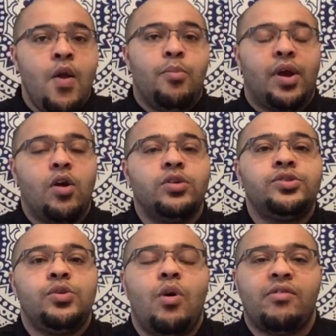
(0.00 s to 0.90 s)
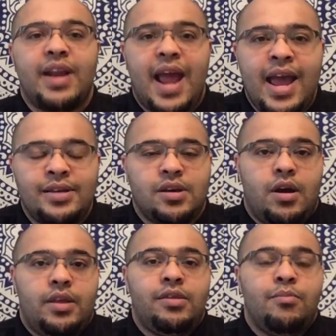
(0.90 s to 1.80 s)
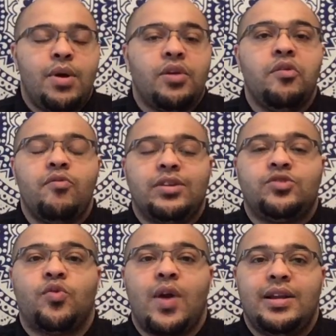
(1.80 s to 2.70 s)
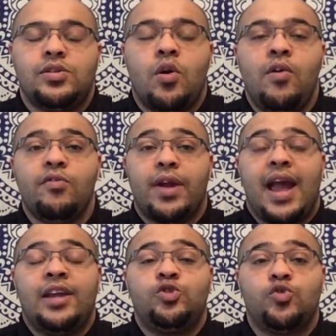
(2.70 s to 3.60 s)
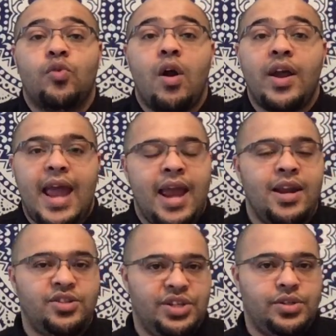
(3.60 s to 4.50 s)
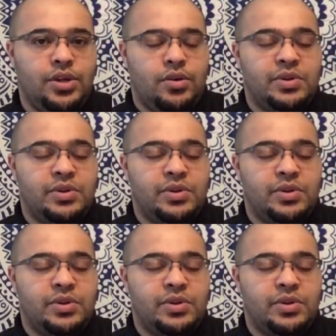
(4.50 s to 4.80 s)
Because you are an air sign, the Mercury retrograde is offering a trine energy to you.